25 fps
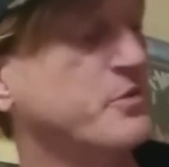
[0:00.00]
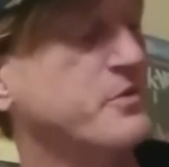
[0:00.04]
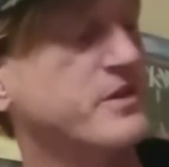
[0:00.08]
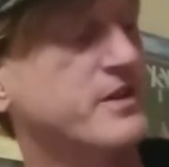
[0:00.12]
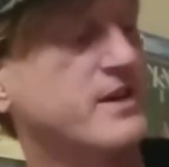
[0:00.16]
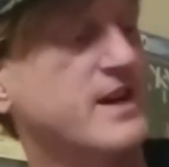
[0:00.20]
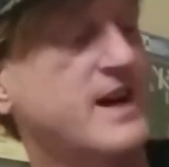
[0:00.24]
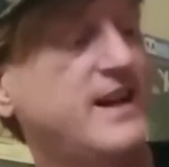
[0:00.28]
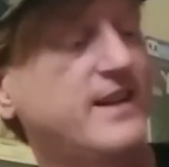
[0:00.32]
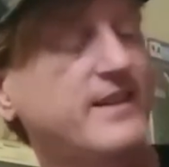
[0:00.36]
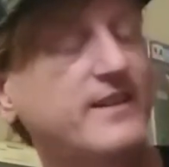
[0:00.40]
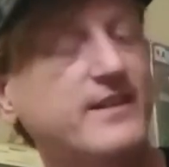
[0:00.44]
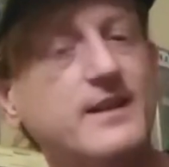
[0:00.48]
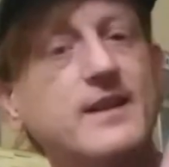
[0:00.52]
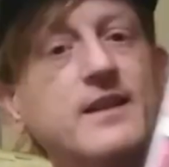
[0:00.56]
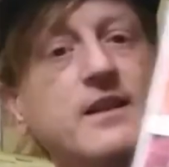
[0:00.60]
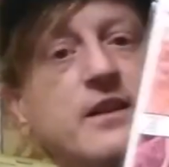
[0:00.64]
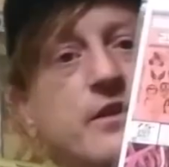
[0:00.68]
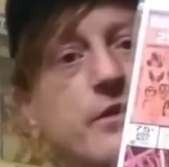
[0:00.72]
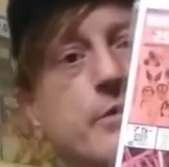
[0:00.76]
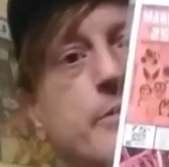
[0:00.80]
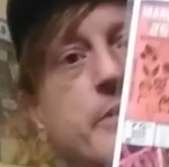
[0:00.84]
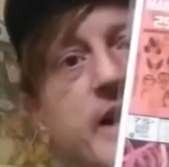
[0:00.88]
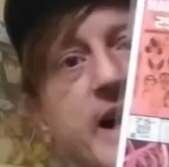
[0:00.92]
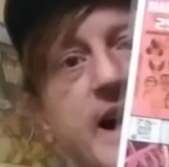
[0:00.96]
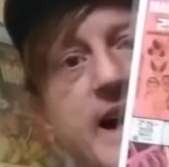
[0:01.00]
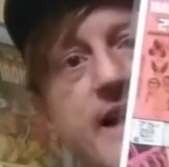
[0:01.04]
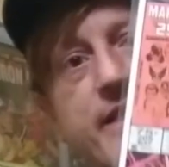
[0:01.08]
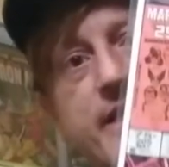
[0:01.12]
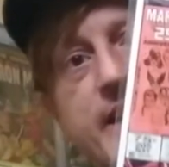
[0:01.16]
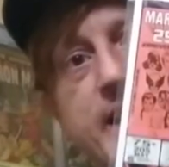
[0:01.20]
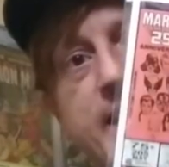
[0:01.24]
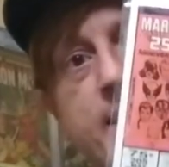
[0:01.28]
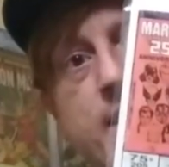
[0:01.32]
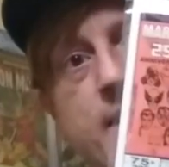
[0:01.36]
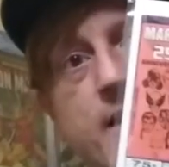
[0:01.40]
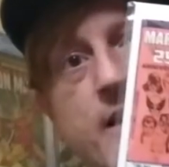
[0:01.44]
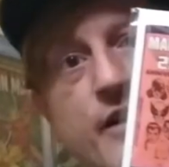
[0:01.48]
not see this one that
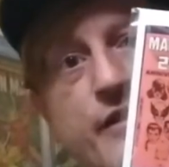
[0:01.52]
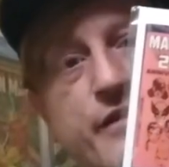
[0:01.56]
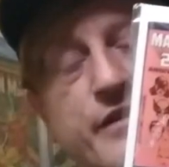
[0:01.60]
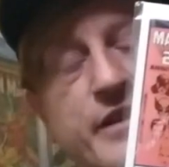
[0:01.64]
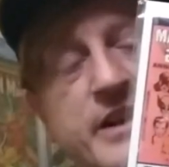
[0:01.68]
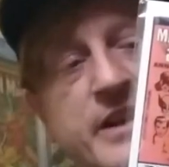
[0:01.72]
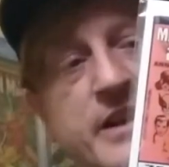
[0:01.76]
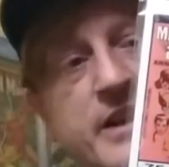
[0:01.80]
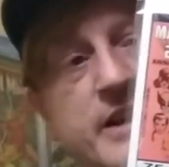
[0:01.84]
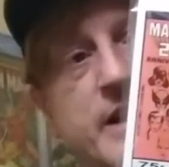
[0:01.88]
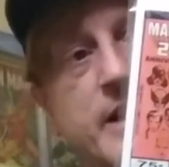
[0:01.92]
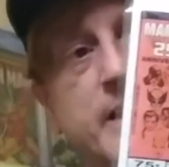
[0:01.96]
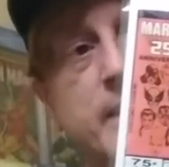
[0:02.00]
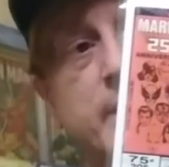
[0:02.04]
that often.